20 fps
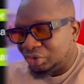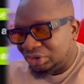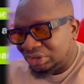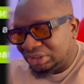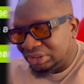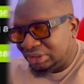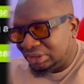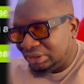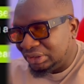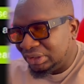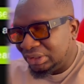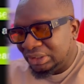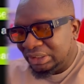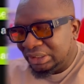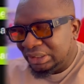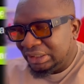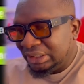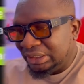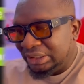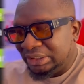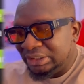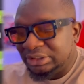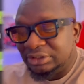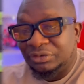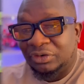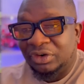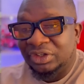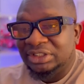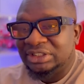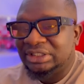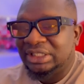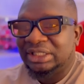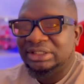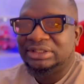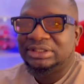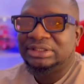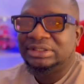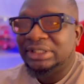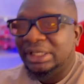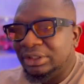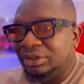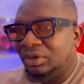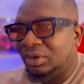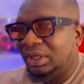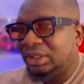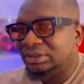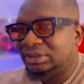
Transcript: see is, for instance, $10.